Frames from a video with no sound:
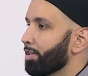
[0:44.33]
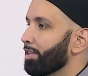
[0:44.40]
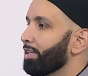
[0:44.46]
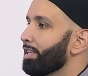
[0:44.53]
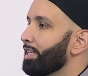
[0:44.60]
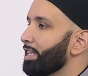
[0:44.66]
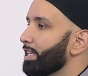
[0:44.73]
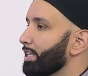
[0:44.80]

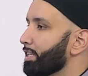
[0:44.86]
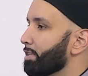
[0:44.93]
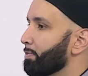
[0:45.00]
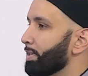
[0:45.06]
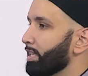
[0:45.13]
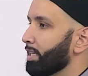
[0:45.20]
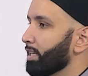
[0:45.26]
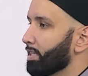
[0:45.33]
good deeds
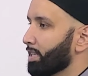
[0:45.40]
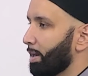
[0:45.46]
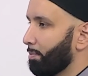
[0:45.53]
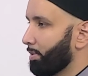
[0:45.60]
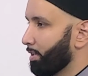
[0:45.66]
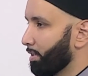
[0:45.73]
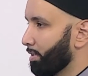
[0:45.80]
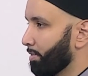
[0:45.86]
being
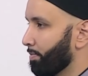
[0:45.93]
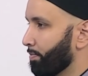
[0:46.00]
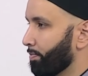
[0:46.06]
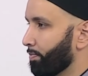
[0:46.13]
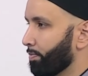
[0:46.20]
accepted?